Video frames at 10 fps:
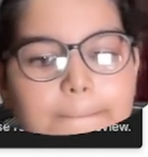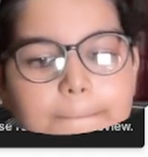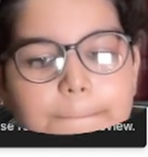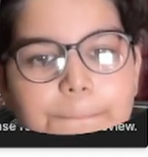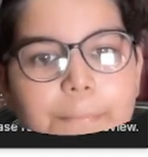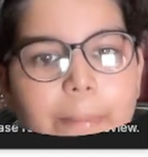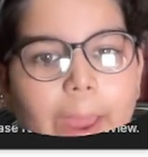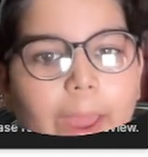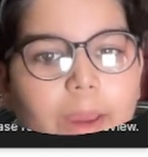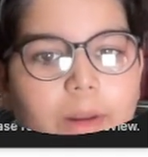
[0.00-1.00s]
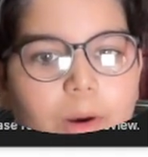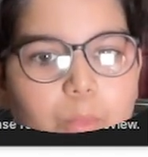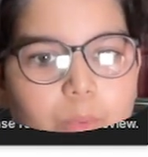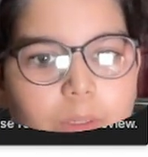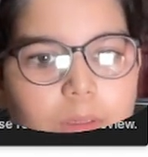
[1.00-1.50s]

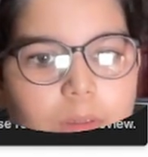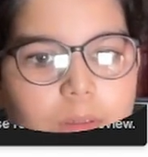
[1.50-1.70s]
background